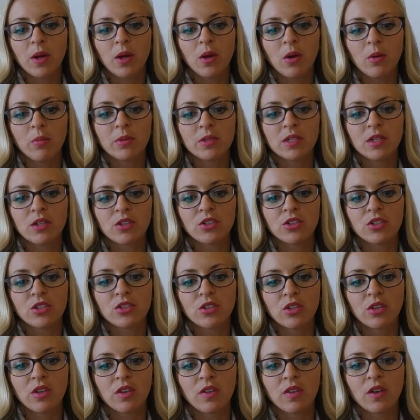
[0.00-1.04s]
it's
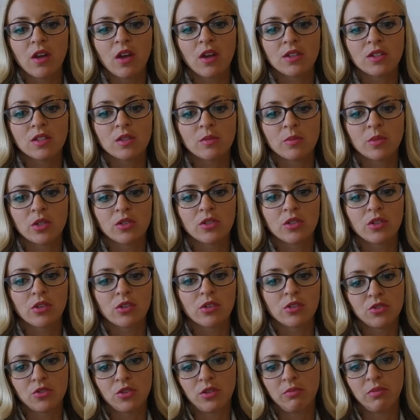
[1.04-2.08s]
understood that the customers are
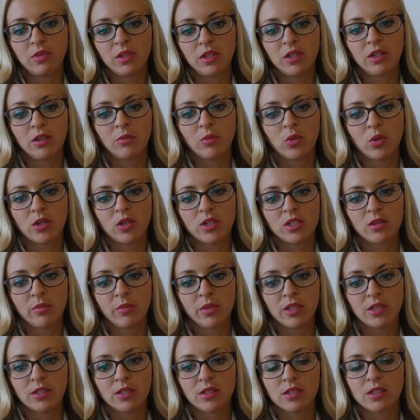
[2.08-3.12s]
extremely important to the
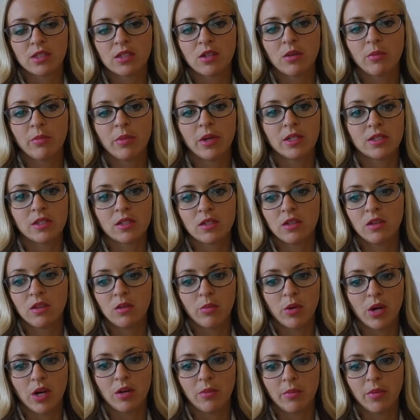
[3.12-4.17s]
business. They're basically the
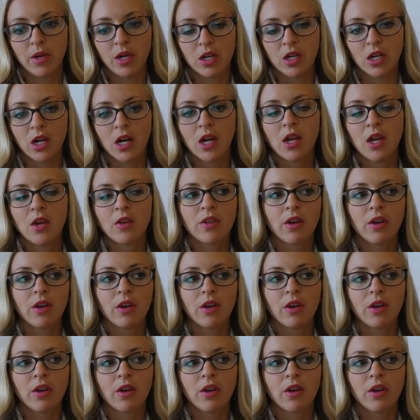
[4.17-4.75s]
bread and butter.